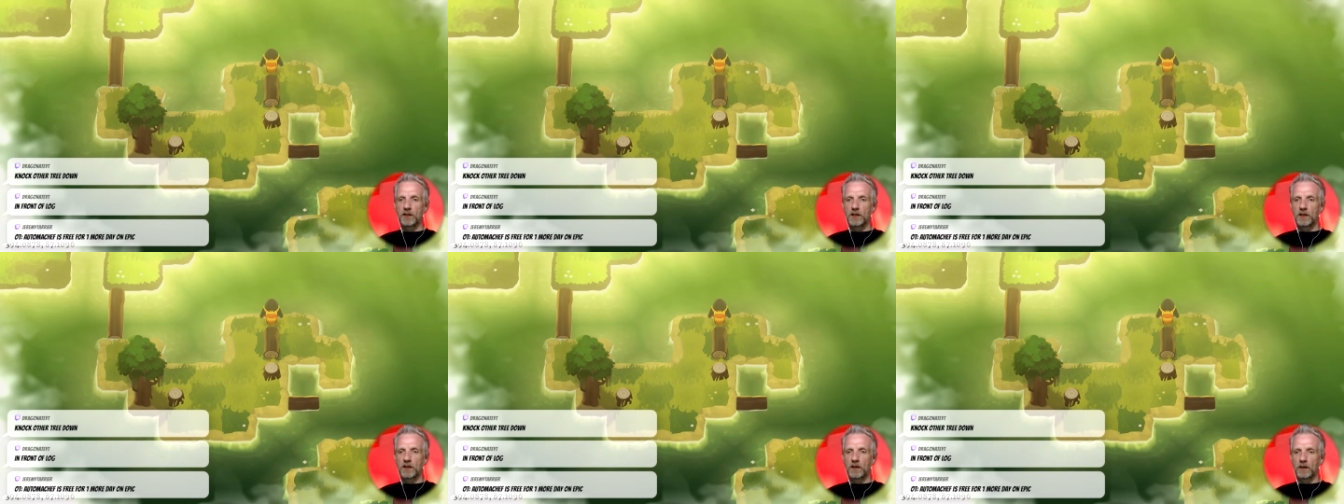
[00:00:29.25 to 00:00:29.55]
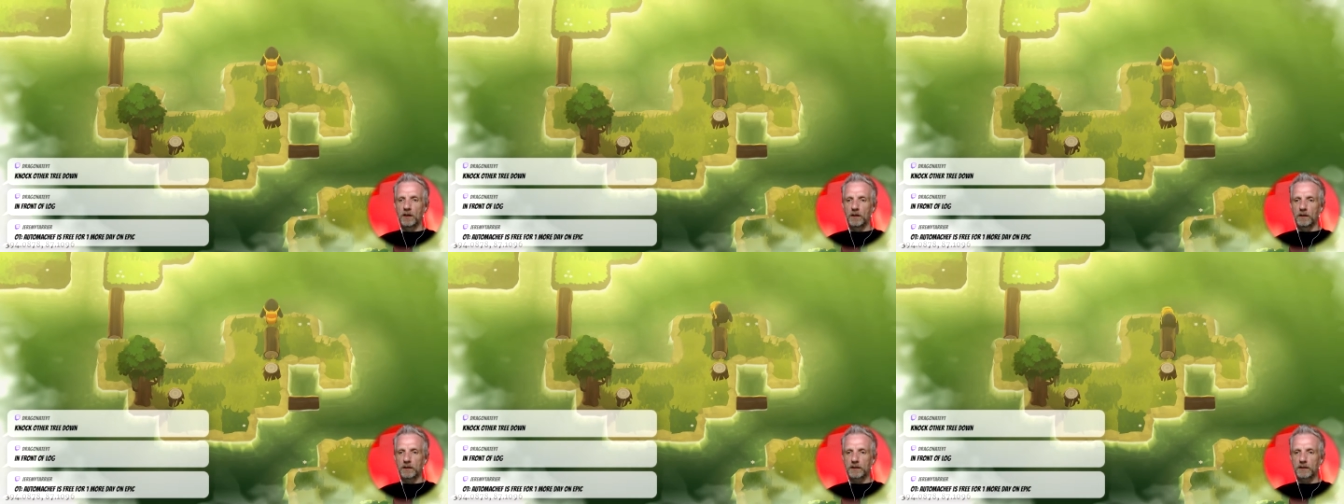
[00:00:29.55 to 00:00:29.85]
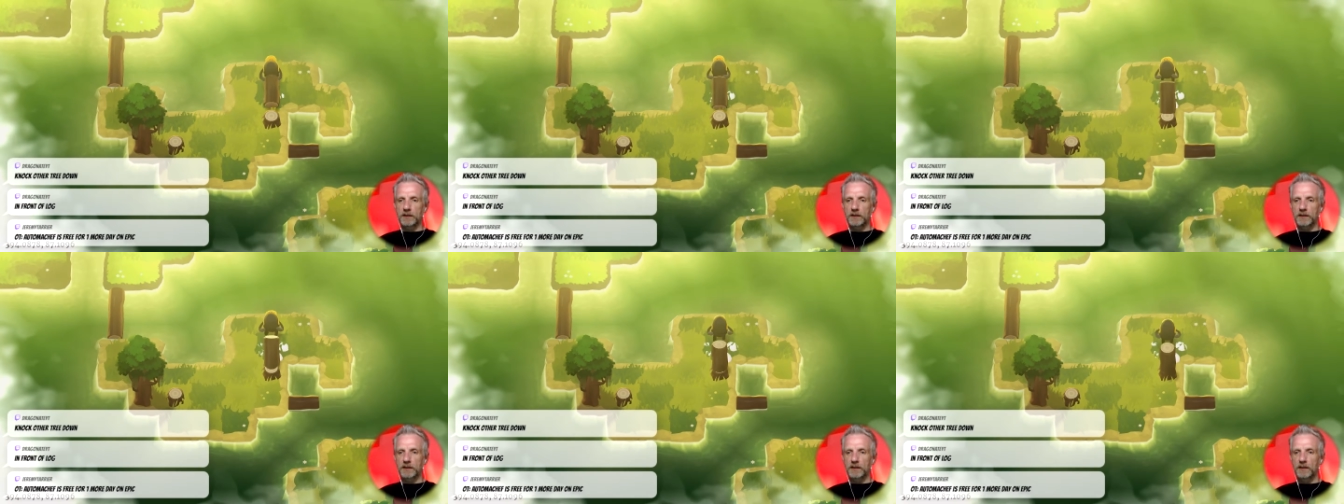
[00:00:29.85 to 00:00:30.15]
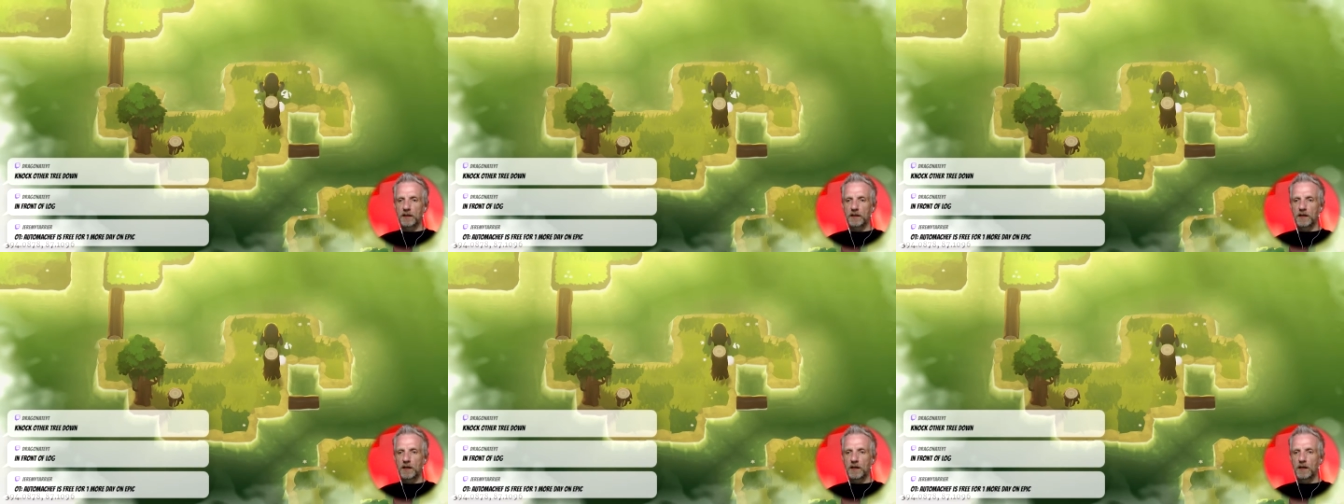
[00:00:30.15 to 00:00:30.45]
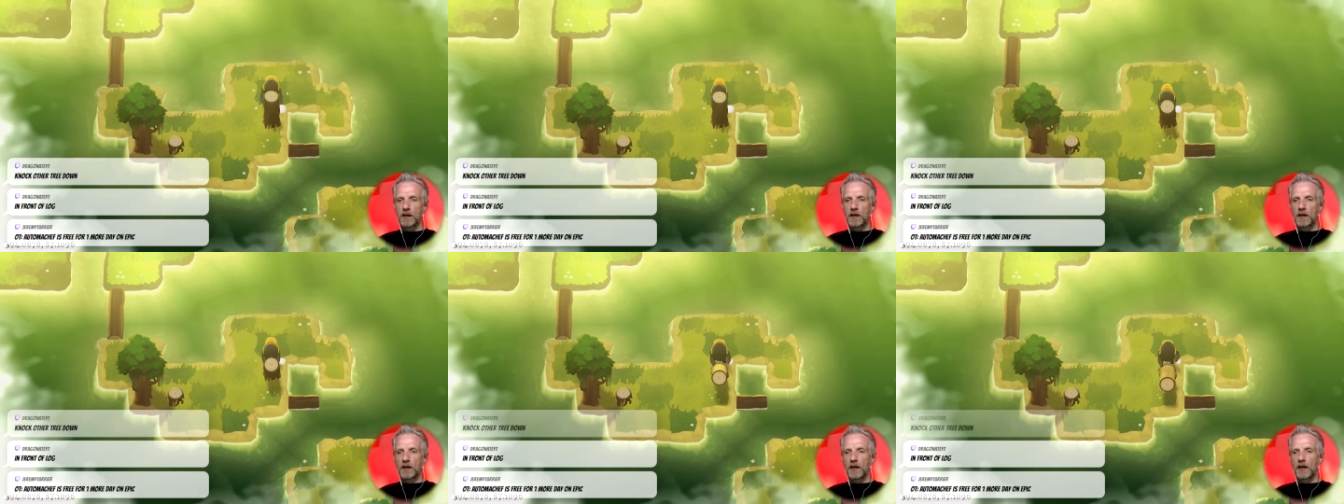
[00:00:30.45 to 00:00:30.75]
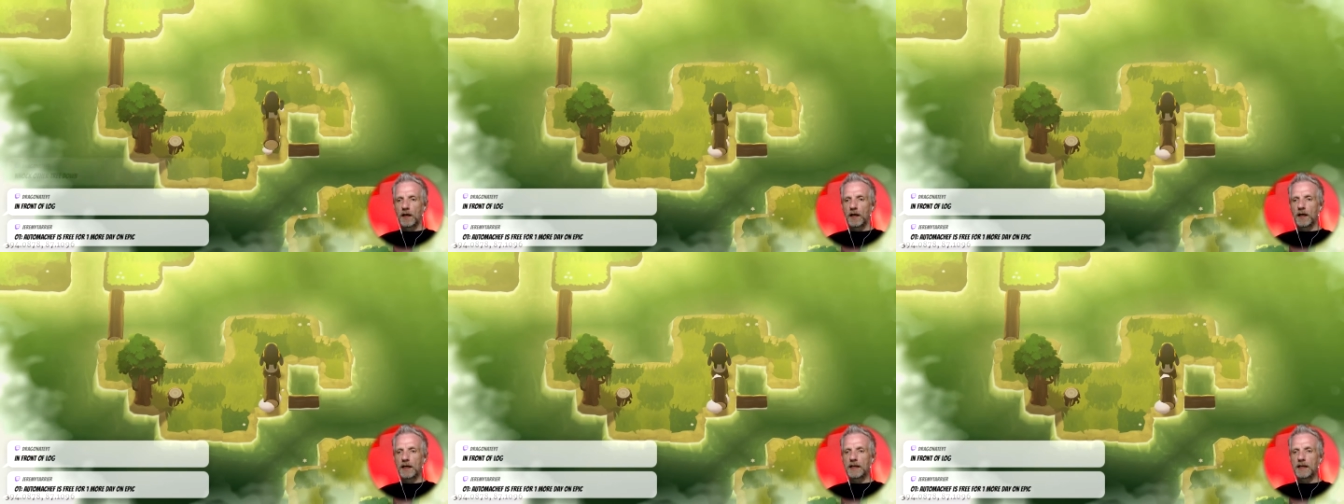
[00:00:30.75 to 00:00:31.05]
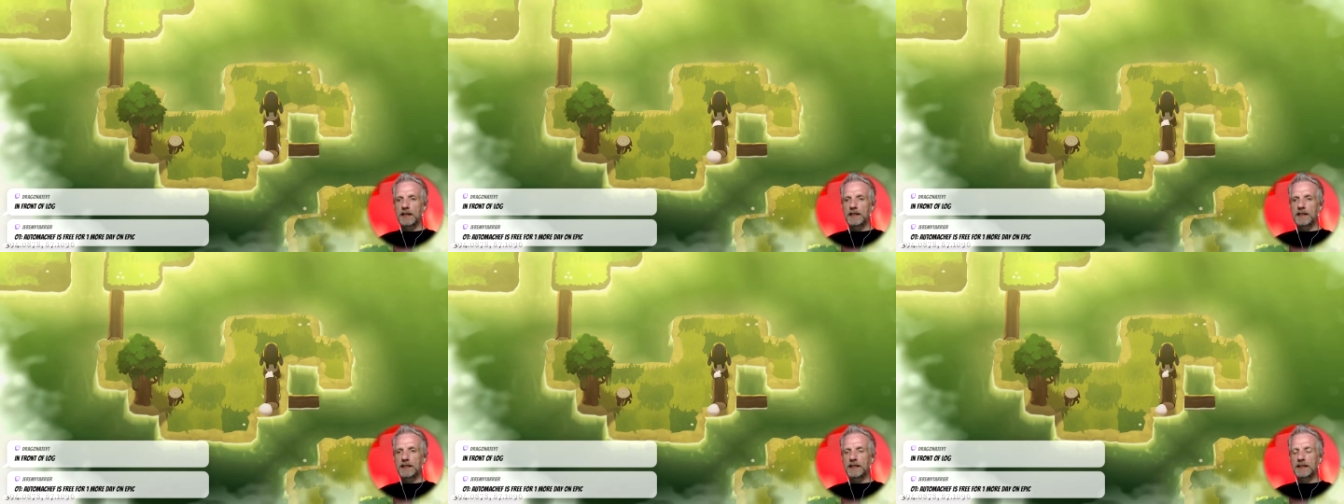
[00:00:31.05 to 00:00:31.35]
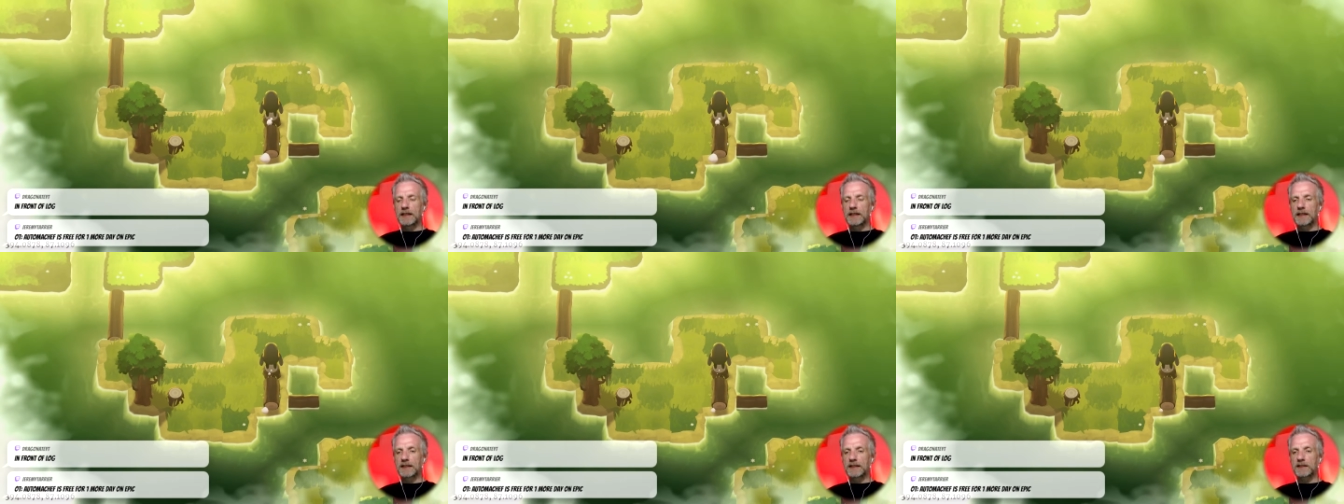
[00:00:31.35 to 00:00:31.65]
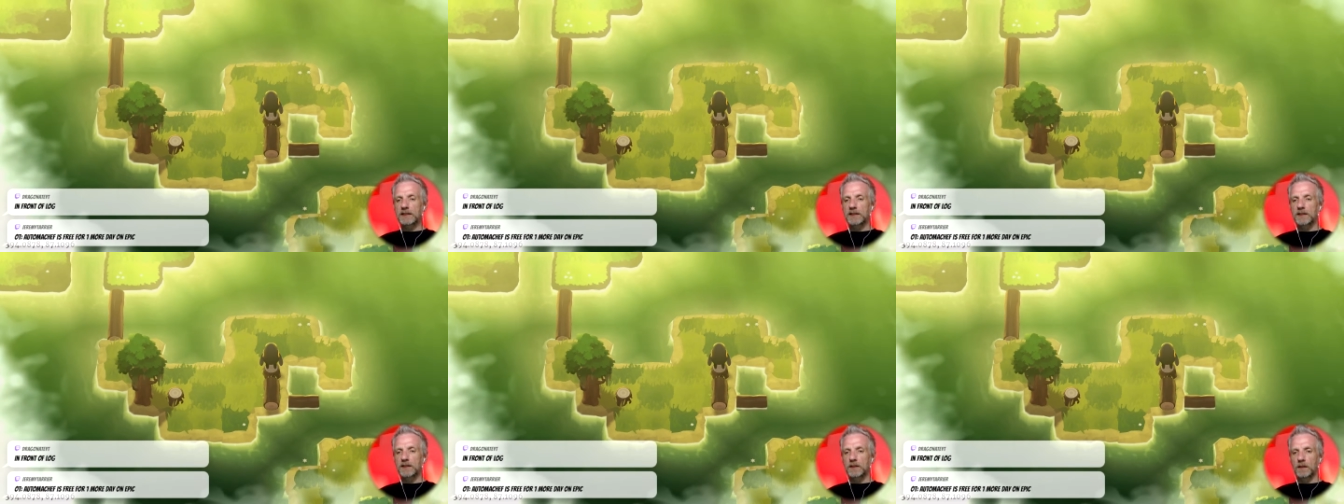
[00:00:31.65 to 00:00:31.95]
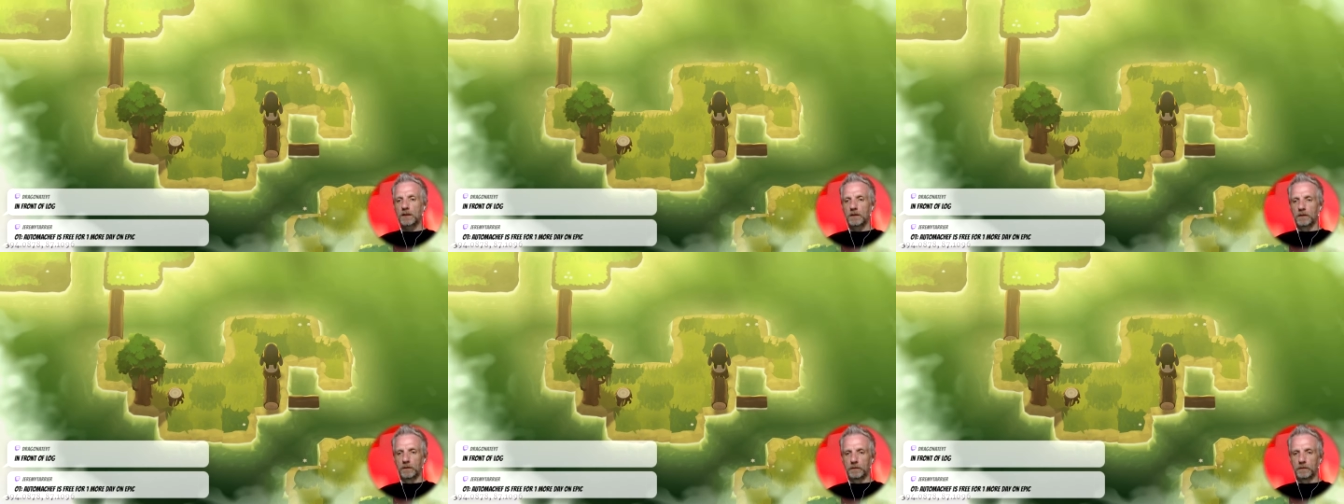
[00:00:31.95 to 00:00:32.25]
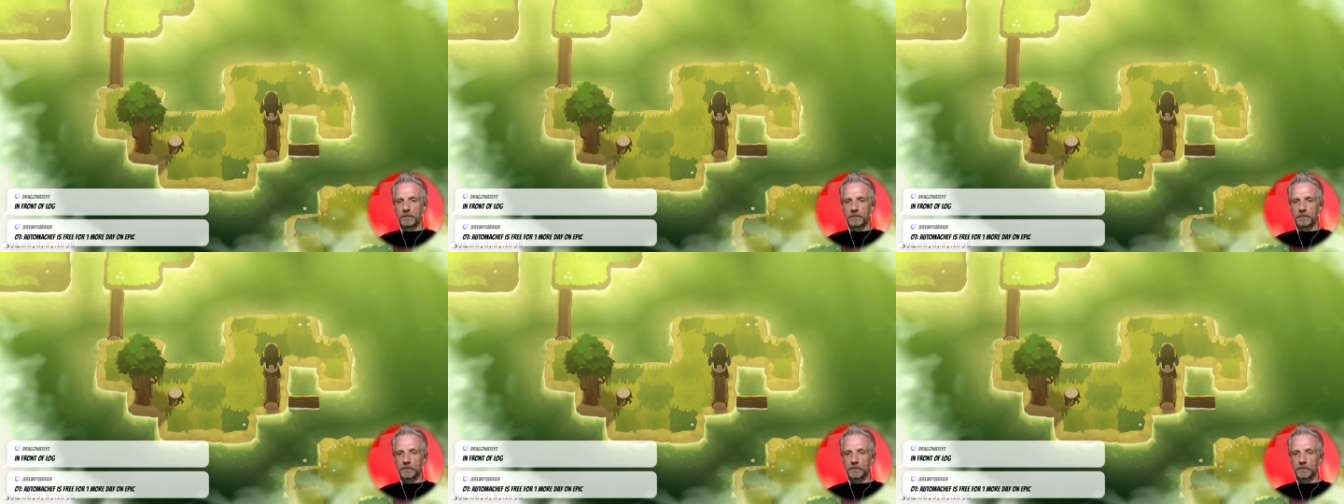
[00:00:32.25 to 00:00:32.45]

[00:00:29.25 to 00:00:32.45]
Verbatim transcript: log I like so.